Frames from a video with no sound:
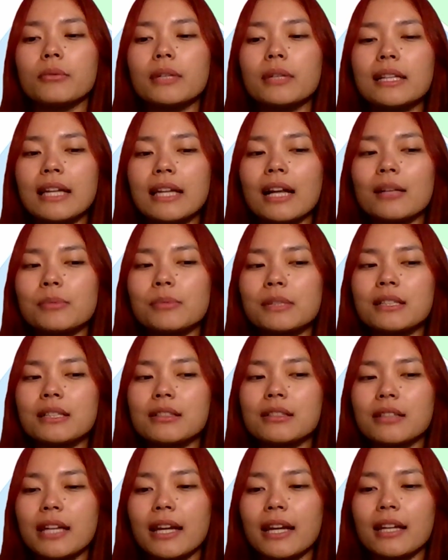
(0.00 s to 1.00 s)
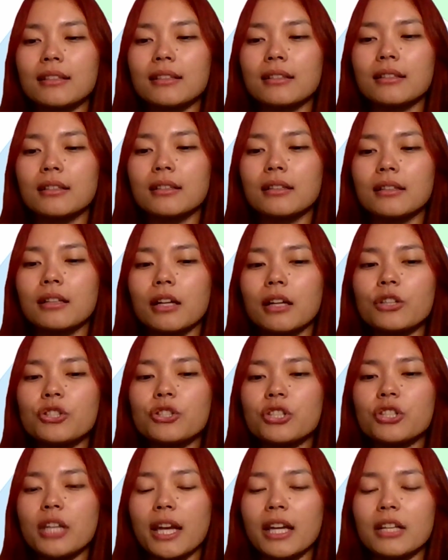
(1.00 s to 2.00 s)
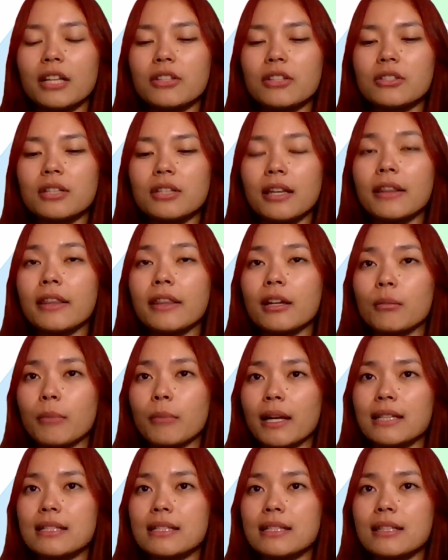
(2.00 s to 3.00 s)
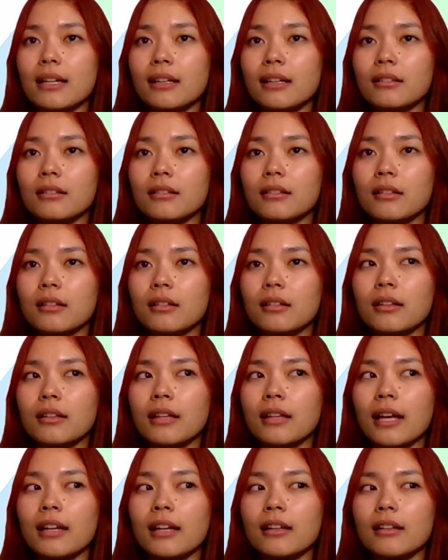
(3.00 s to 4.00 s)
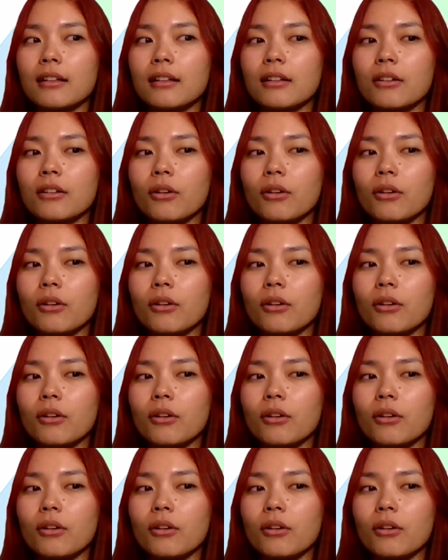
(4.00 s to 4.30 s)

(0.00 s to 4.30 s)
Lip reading: really helps create a change in their mindset that,